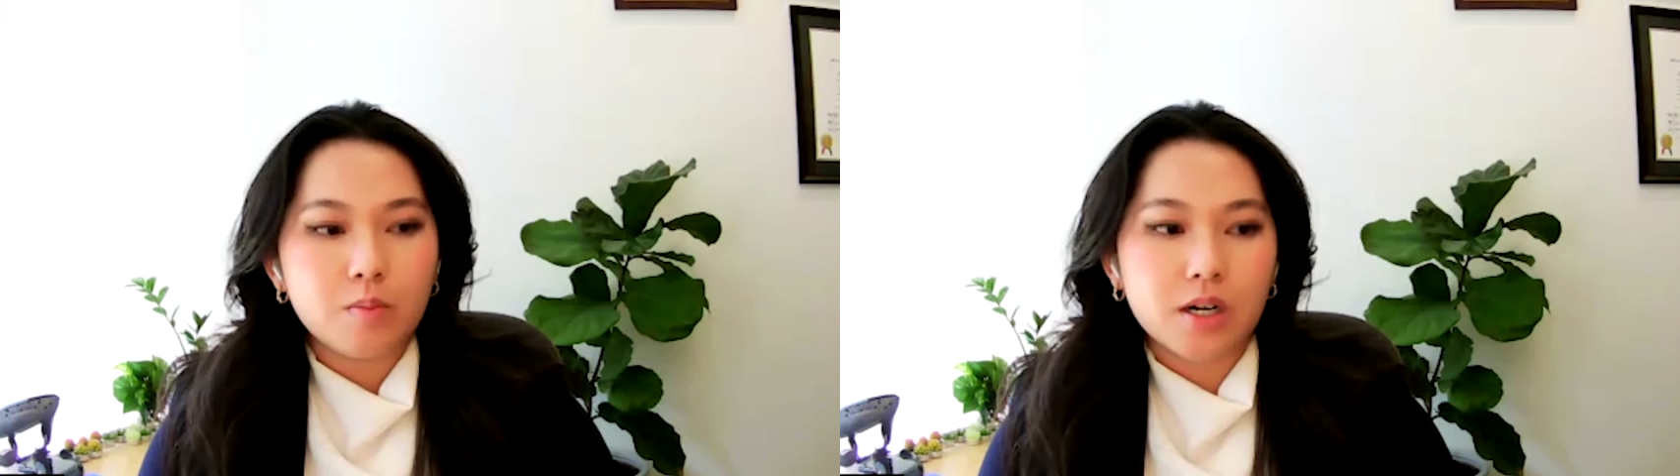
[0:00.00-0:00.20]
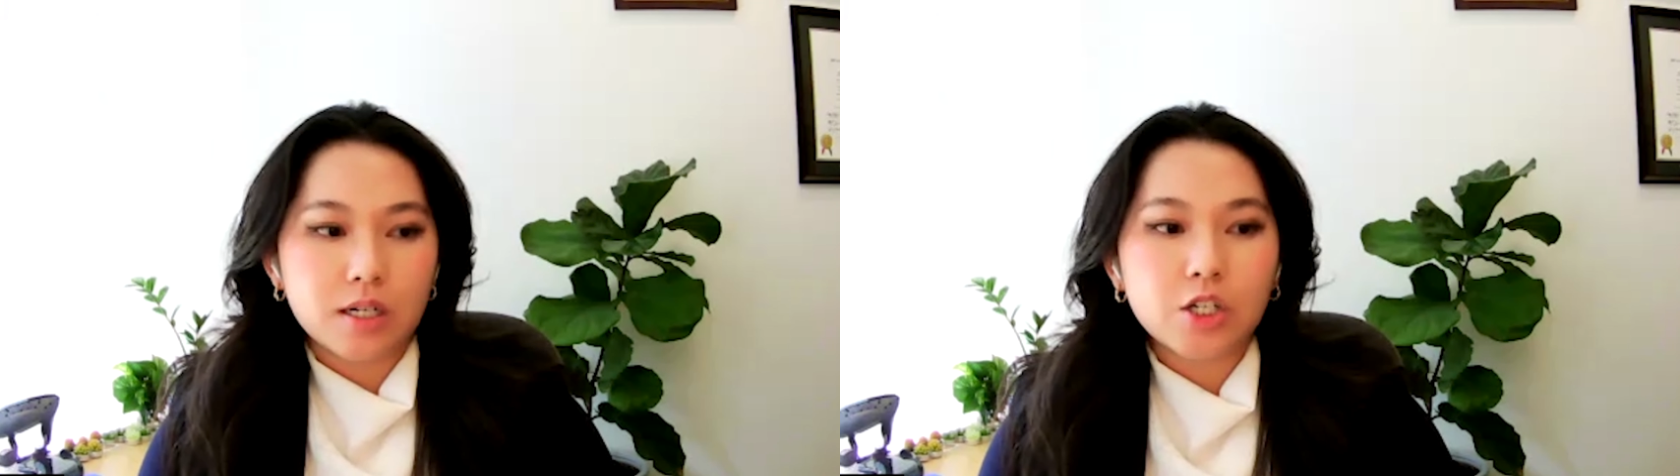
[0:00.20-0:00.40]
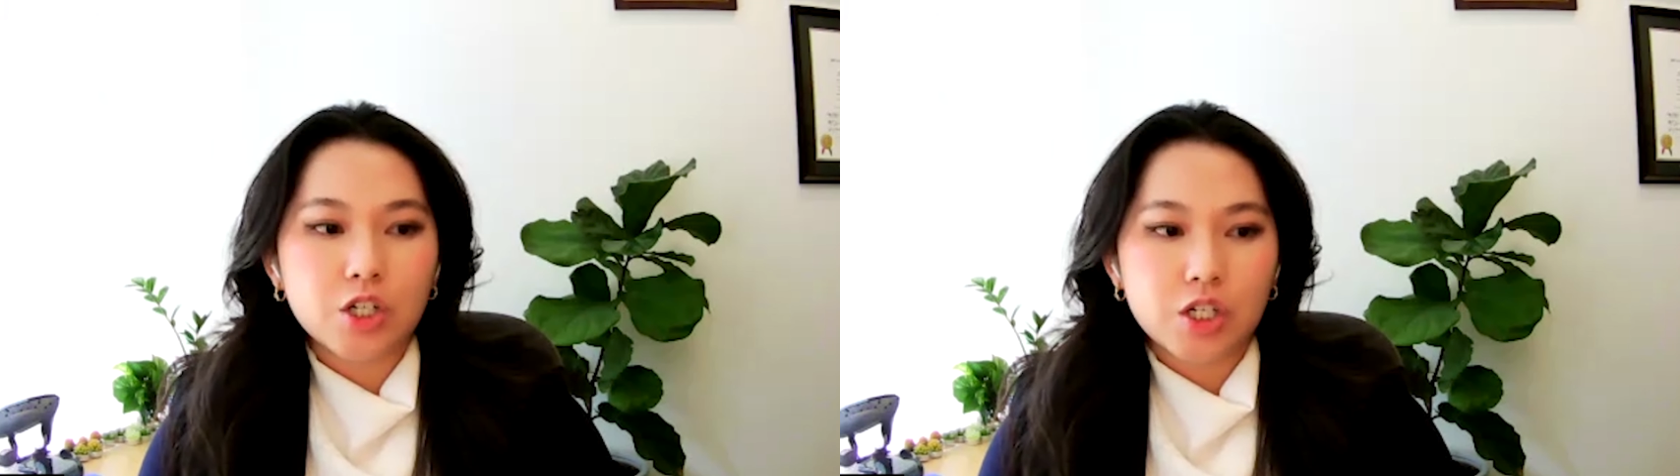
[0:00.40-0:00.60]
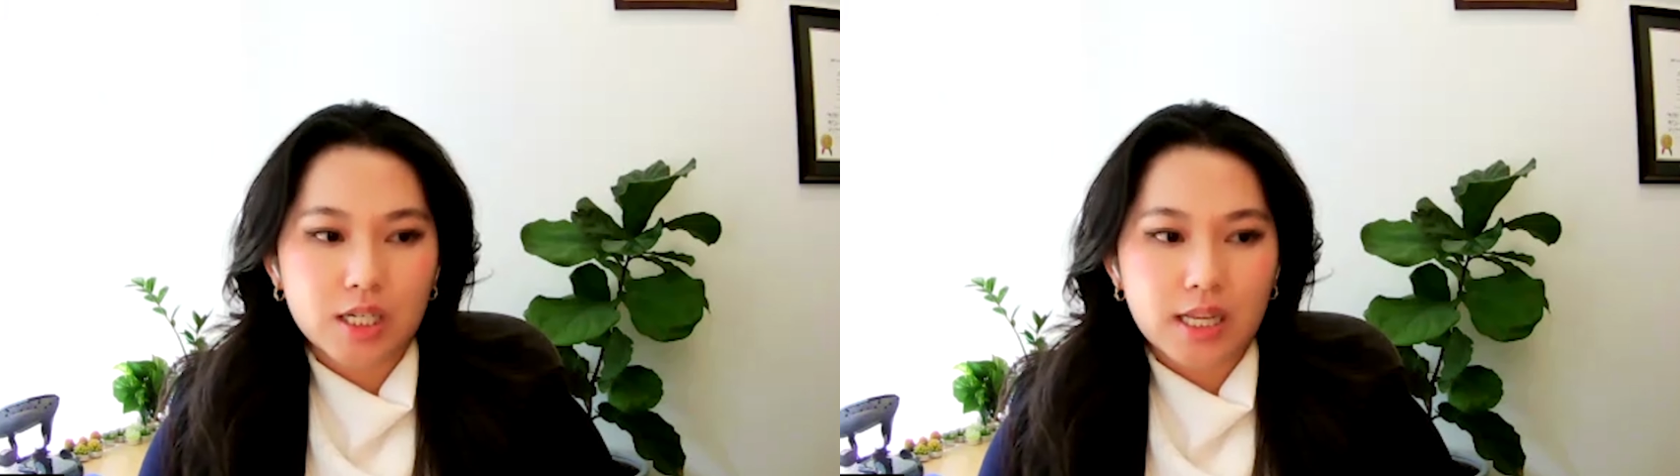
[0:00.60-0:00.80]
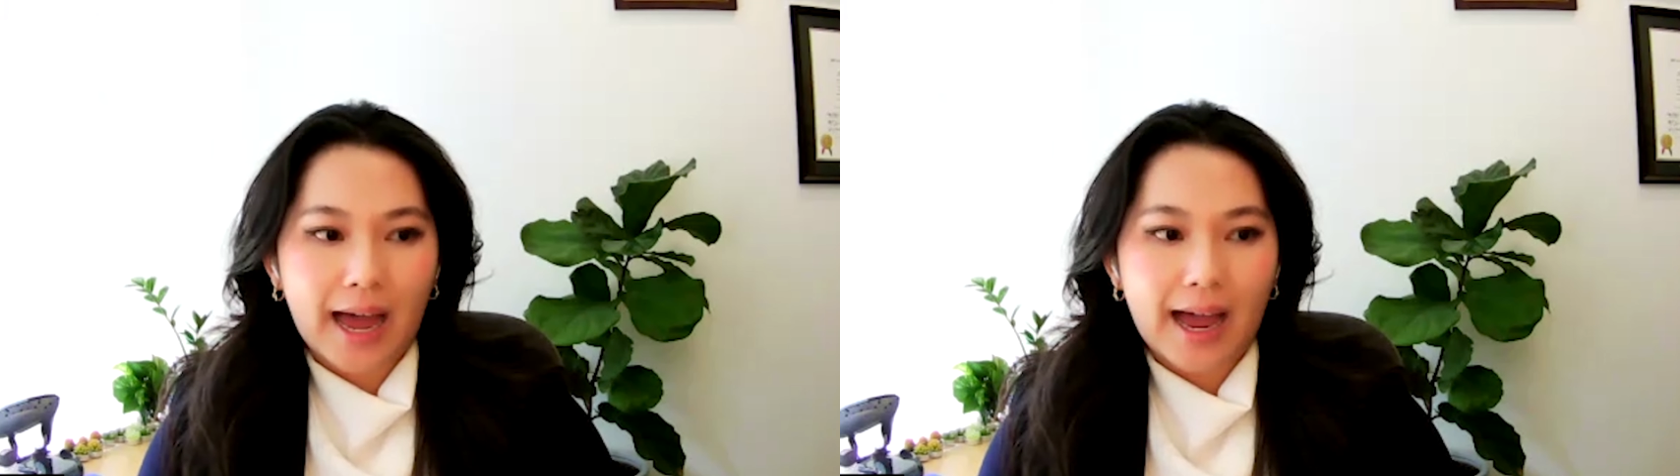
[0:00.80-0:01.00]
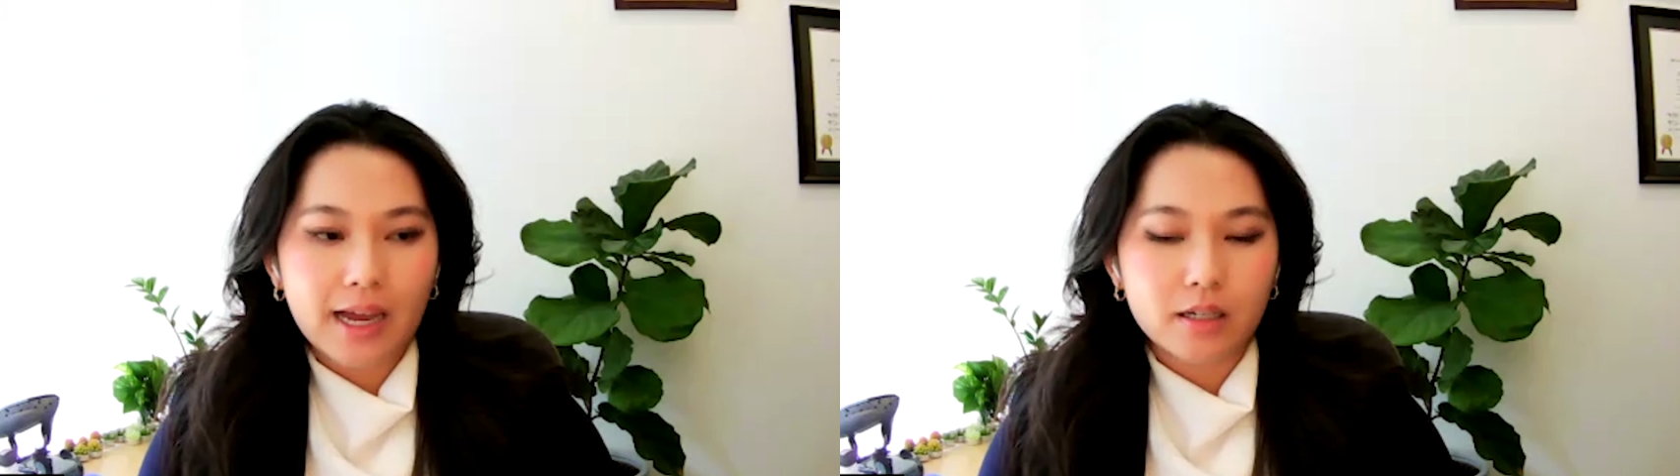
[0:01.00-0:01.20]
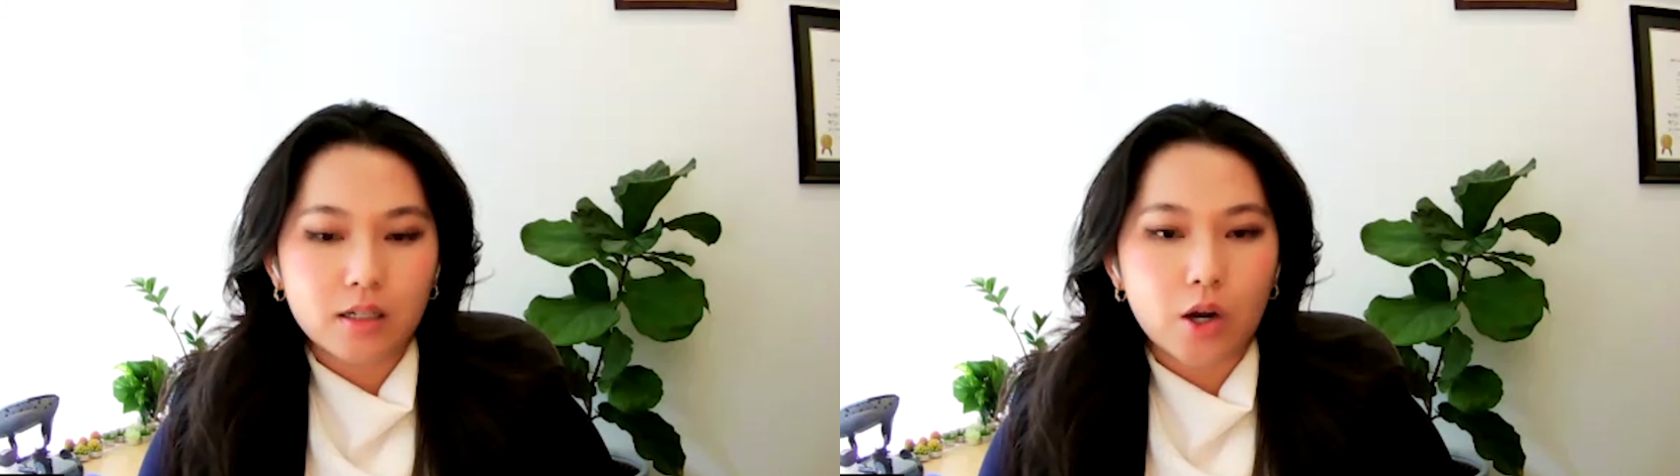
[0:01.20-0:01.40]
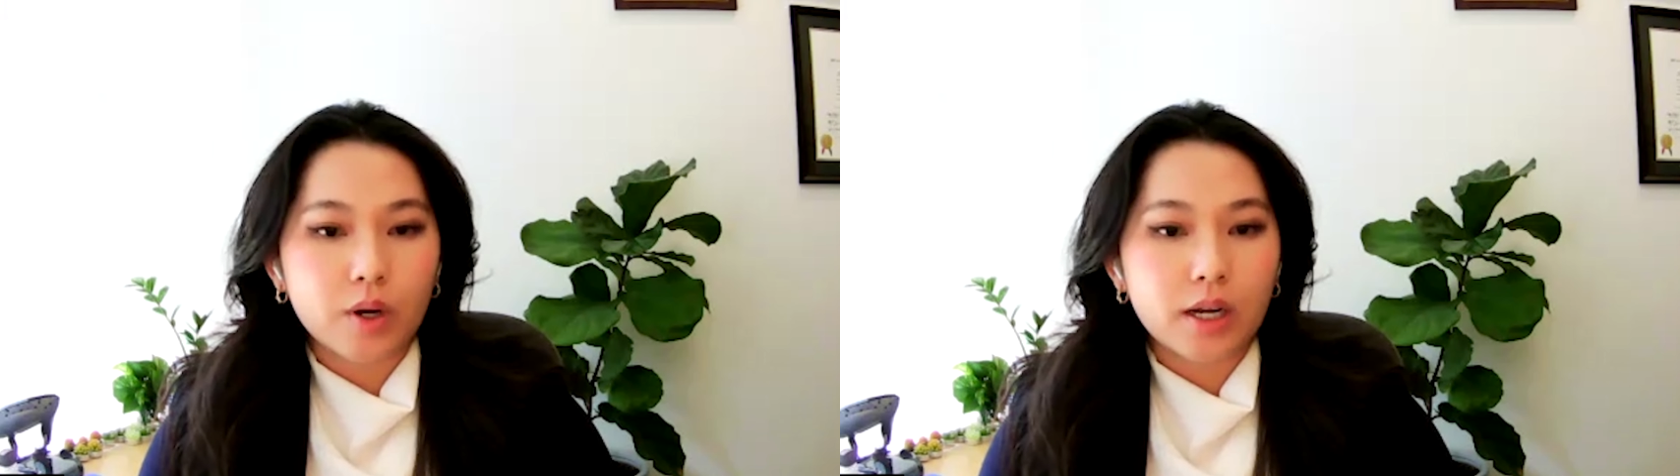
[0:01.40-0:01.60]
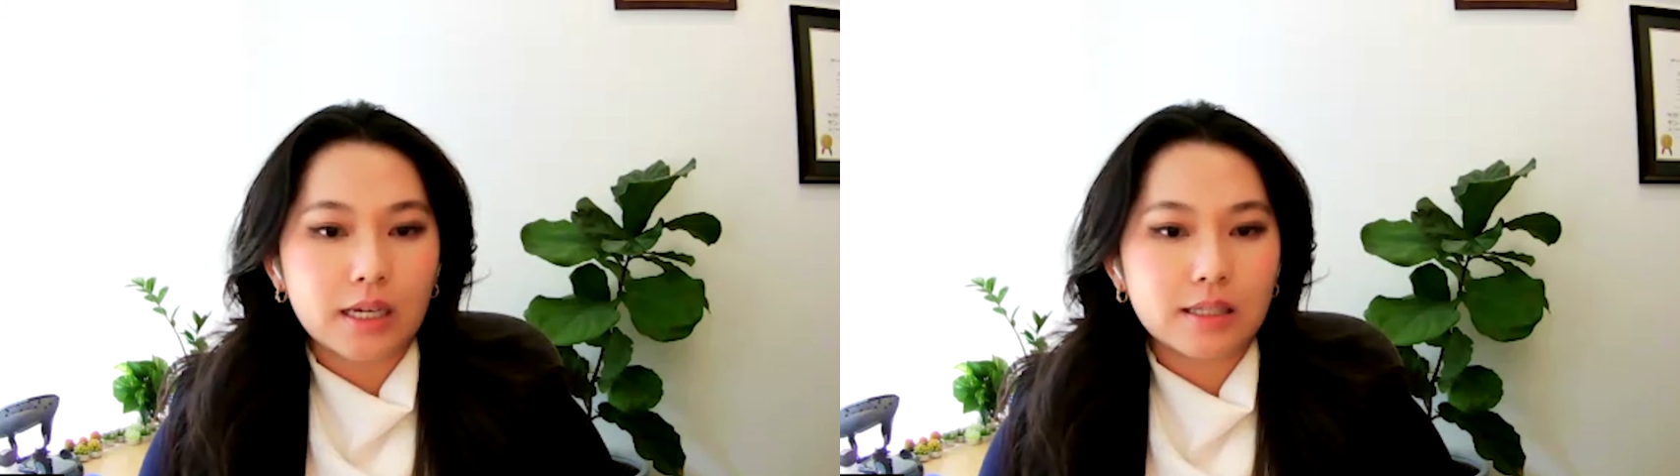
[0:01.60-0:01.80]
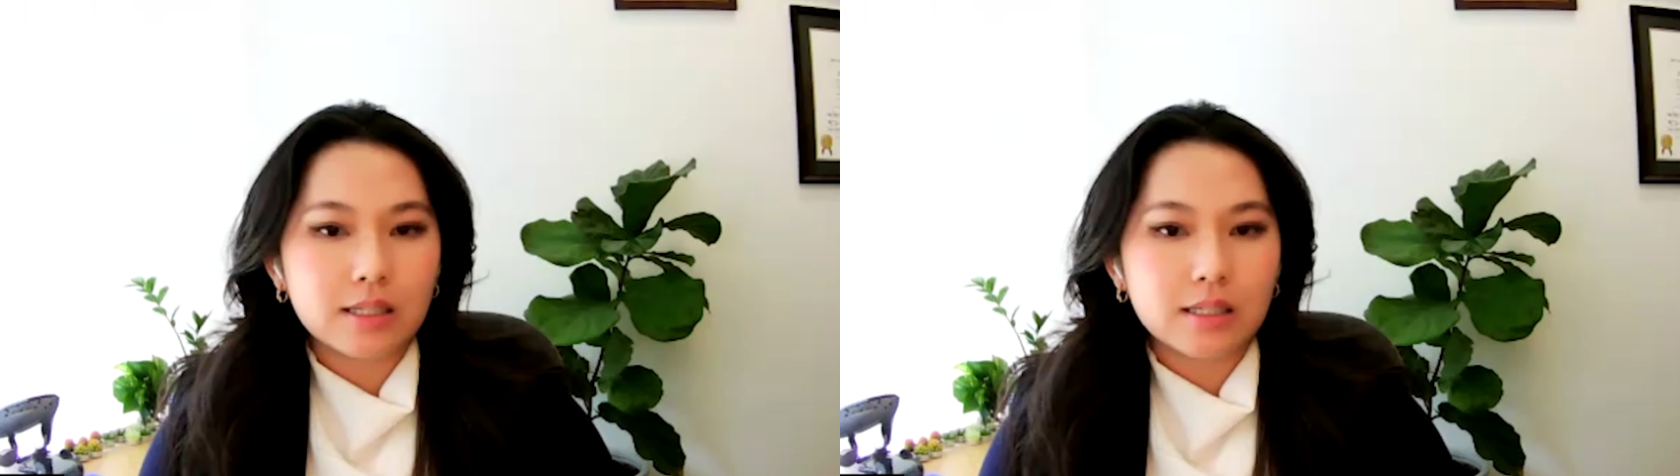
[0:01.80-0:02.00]
but in addition to that, you know,
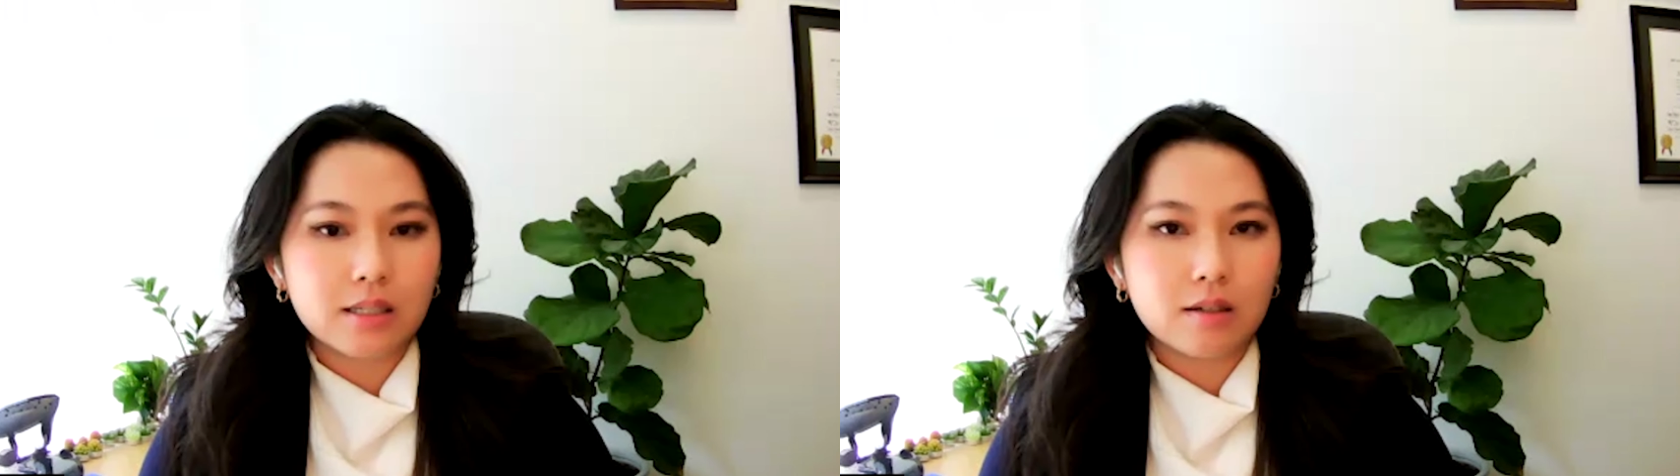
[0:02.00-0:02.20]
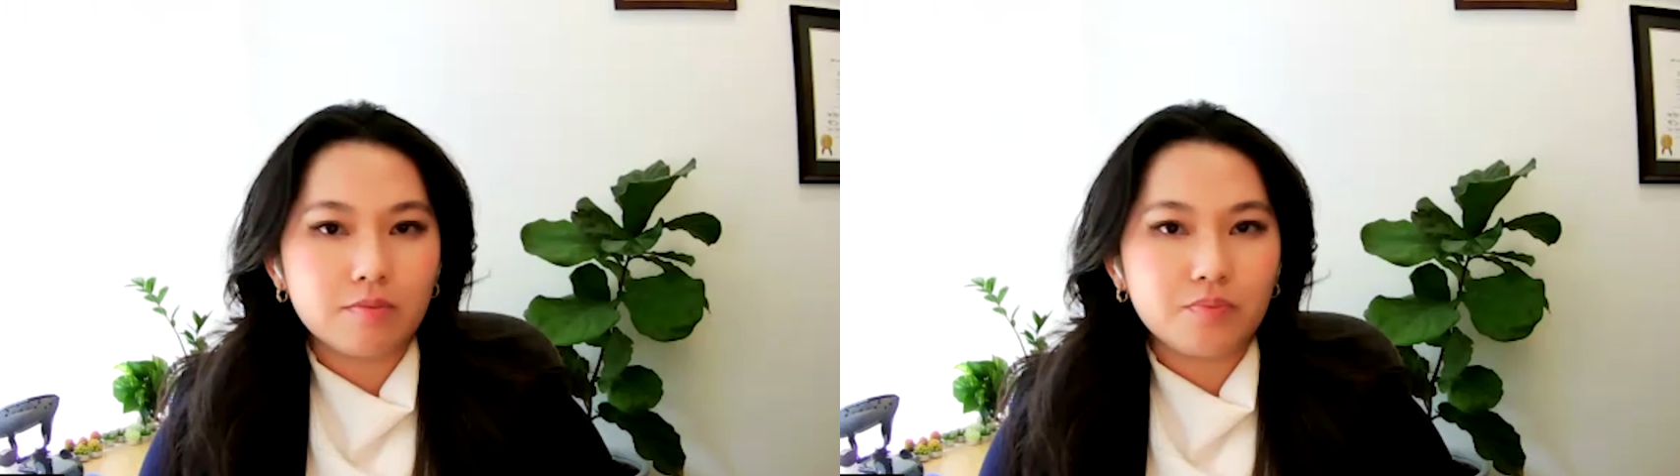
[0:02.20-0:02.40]
it's